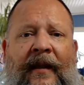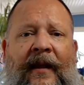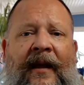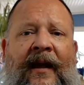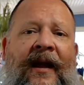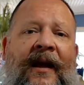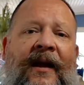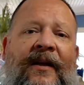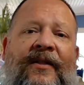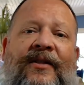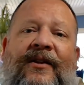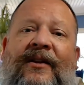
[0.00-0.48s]

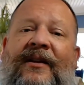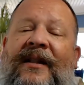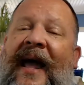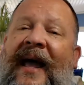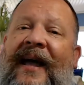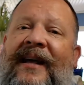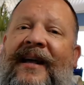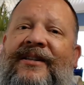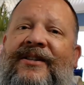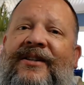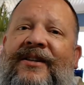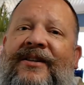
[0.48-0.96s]
The
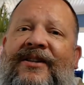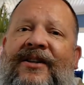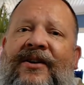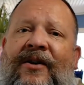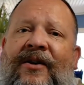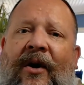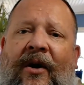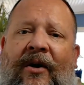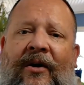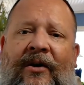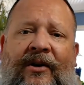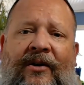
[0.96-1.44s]
last is an
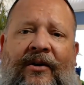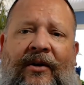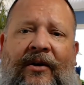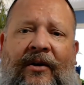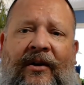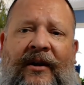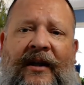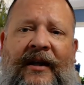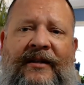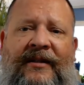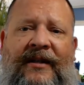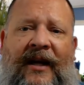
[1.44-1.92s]
article
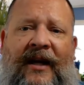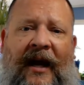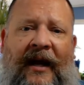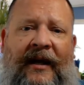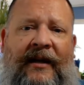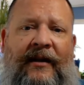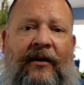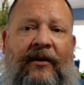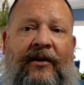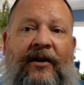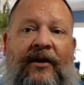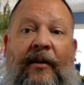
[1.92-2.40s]

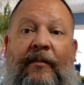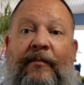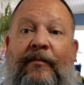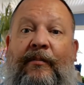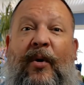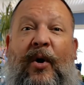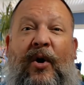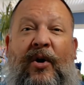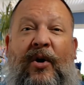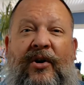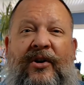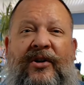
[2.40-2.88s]
entitled
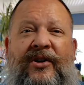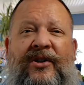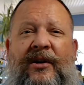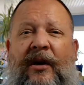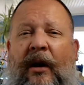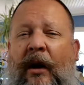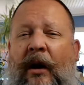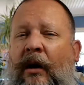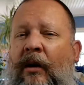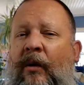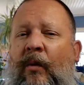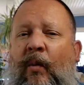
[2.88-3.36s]
Books
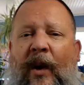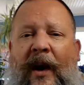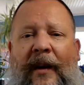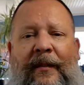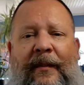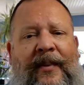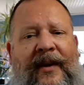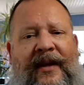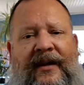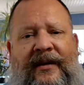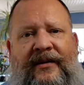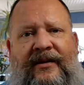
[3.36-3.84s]
Are
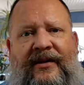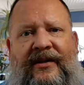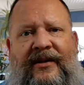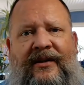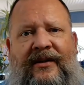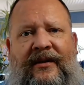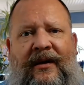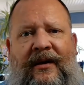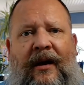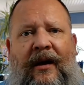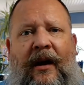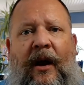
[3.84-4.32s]
Weapons:
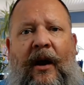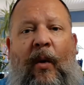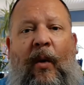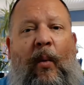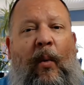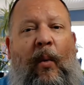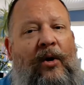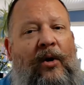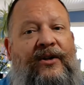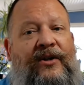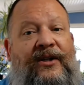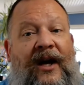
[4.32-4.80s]

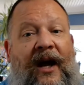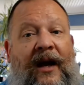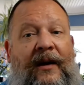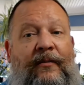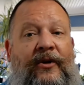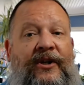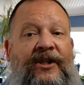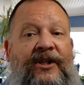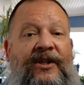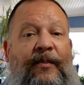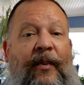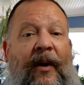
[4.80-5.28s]
Wartime
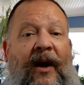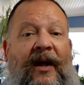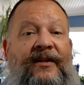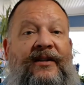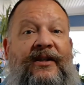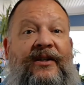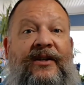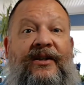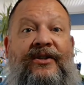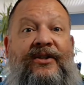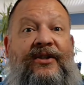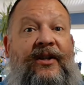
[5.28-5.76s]

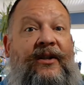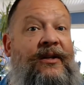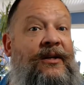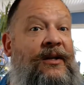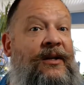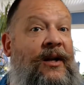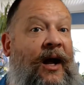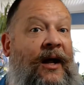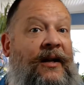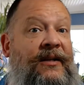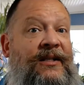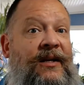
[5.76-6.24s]
Responses to the
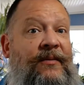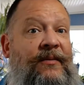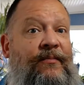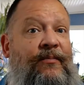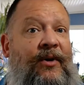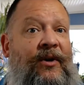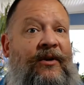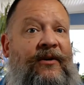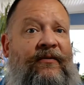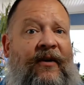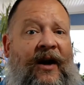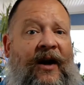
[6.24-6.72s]
Nazi
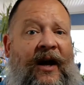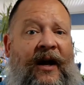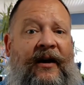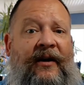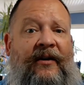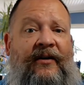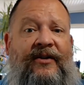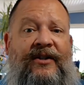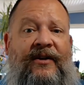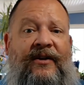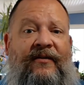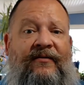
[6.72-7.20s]
Book
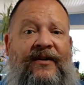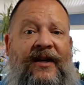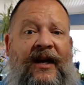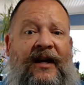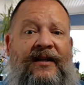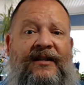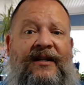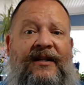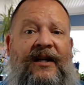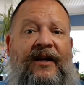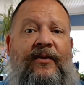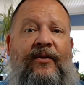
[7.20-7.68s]
Fires of
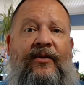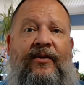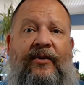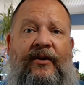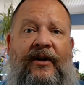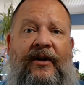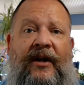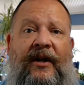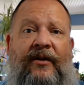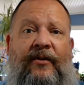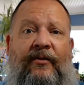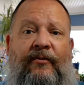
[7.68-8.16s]

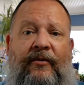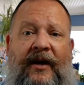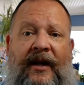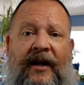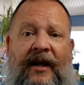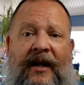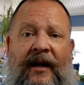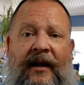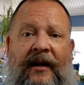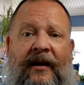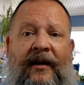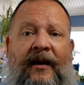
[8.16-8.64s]

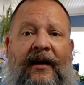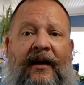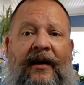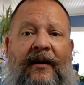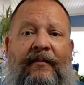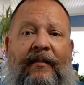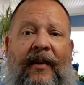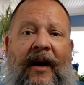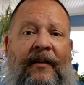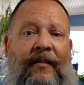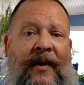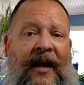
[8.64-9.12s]
1933
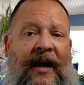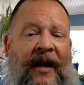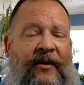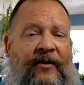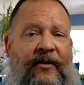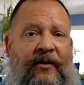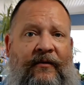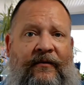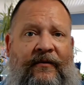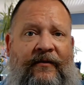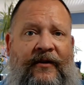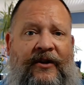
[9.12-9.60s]
by
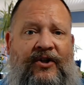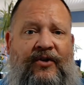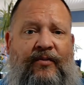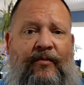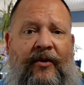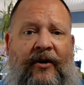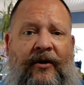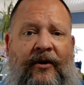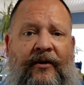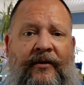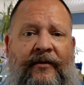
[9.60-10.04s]
Matthew Fishburne.